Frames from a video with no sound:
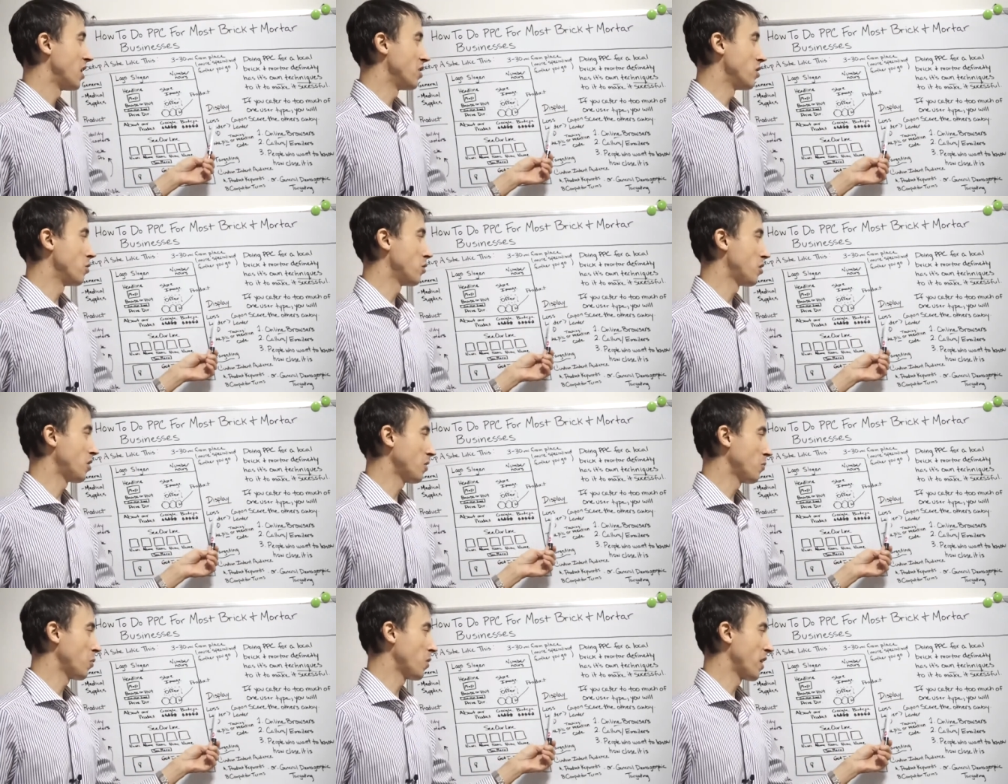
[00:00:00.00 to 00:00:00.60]
And
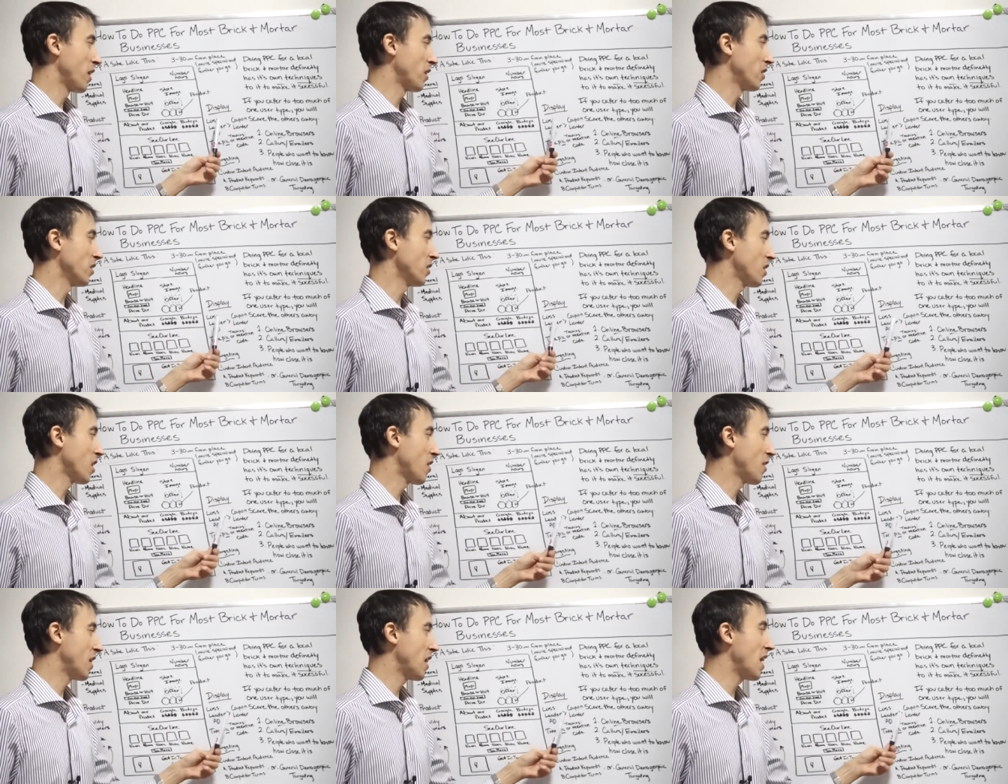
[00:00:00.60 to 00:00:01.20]
you, when they
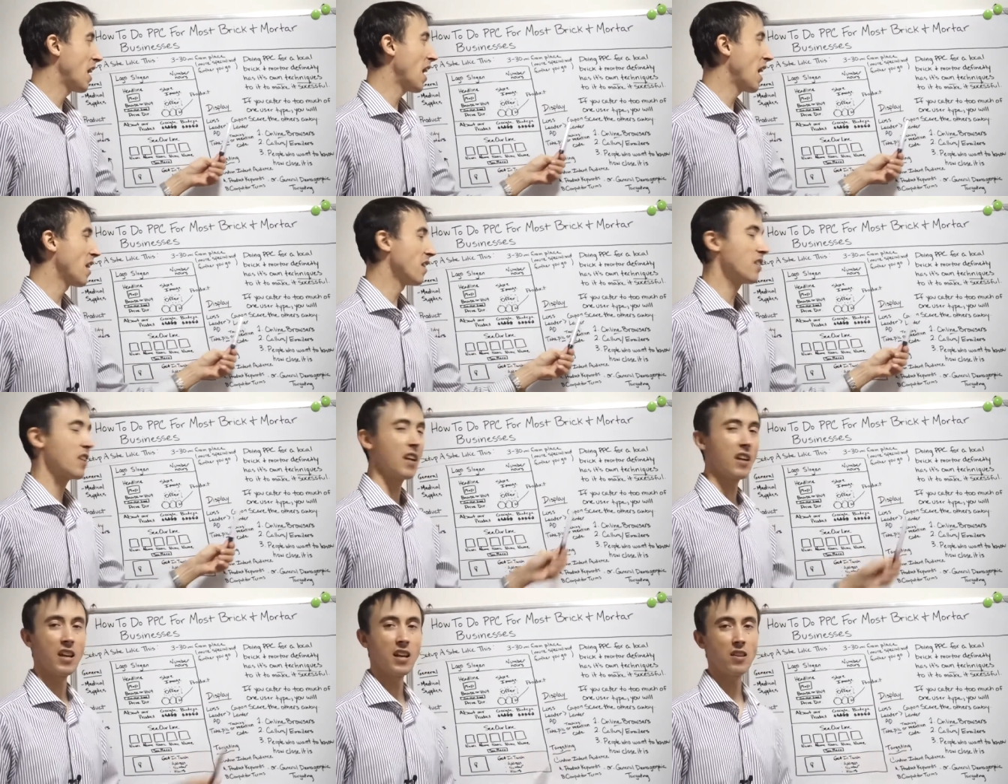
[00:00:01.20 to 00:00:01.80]
click on the
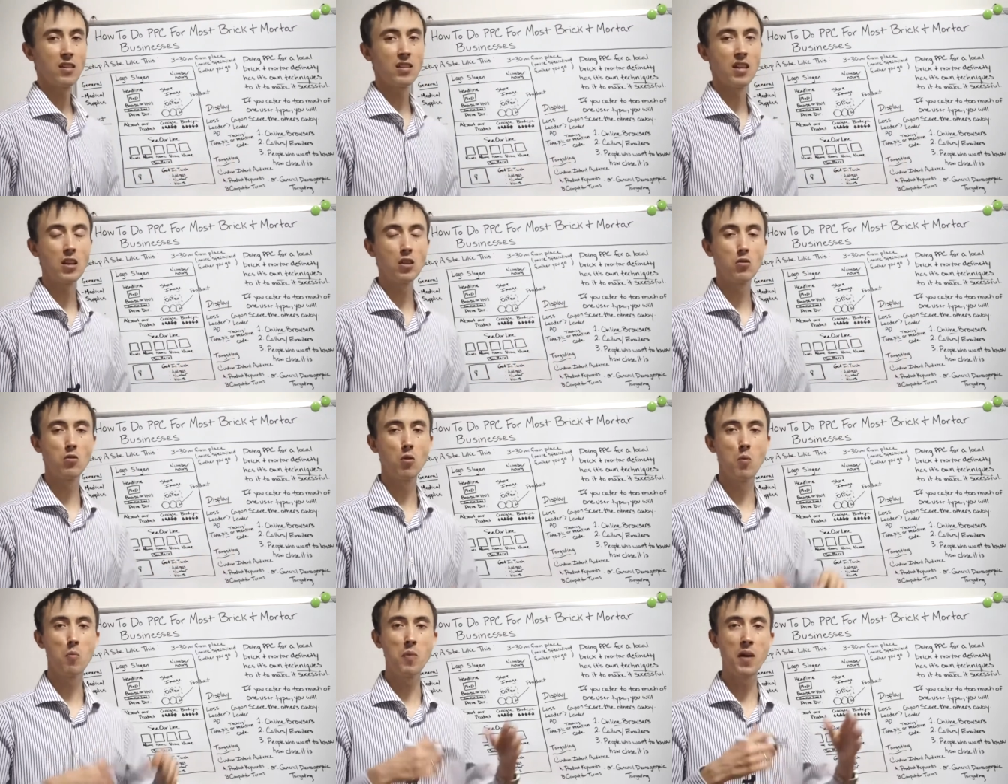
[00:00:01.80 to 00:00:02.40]
ad, they get
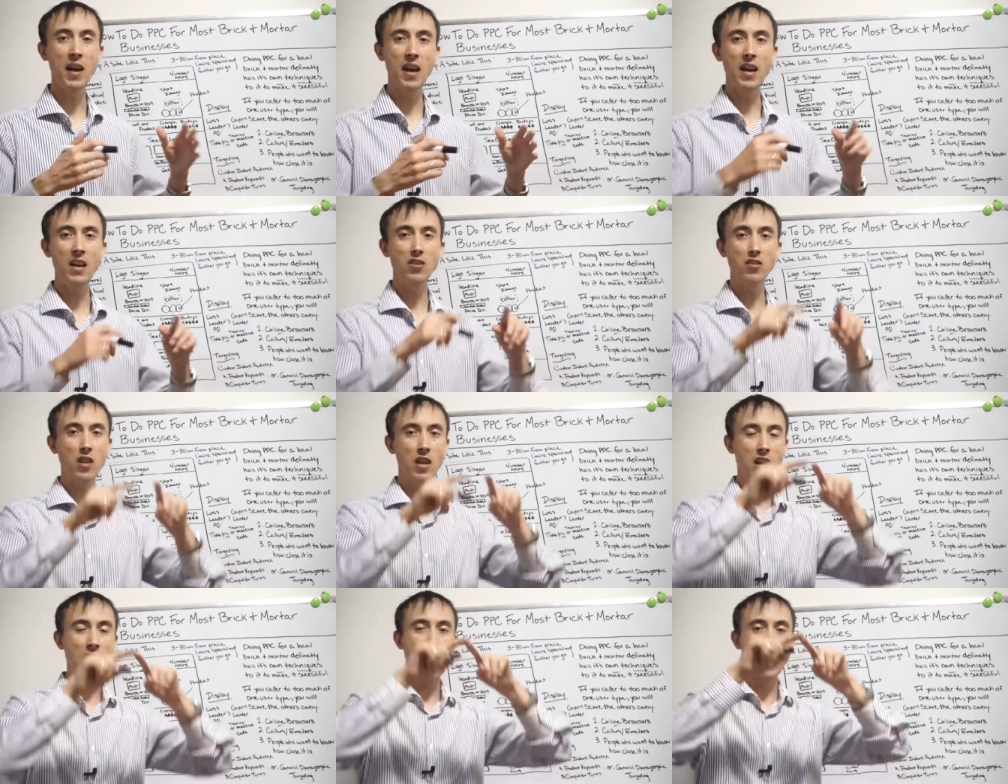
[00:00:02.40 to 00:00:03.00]
sent to a
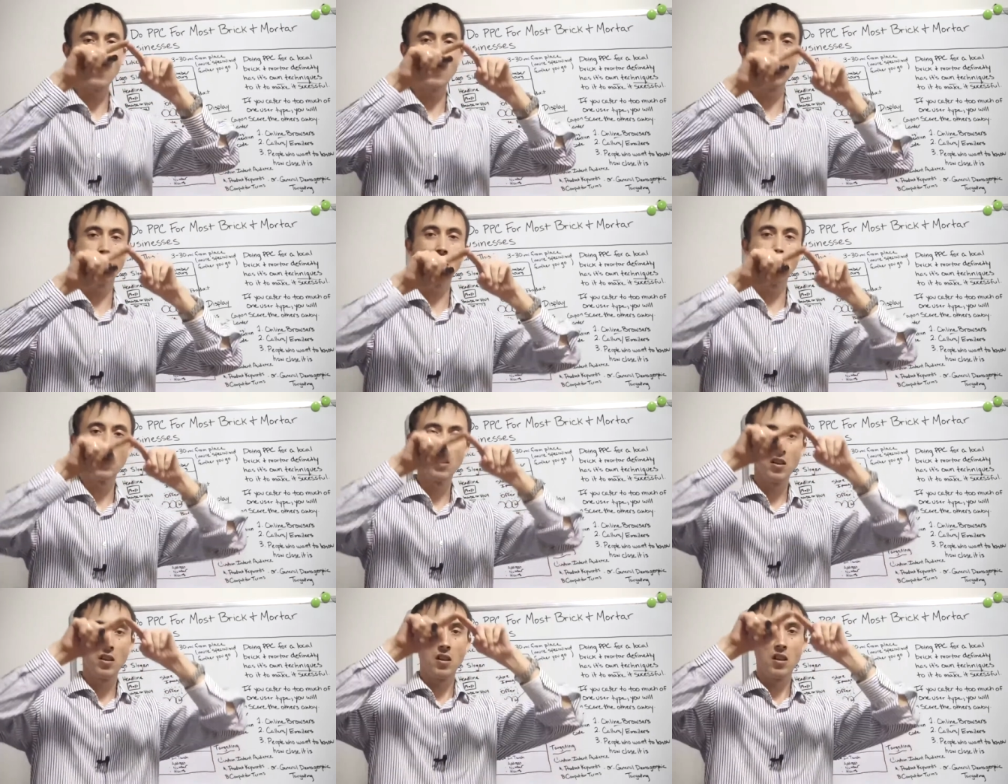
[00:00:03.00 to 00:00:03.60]
page that has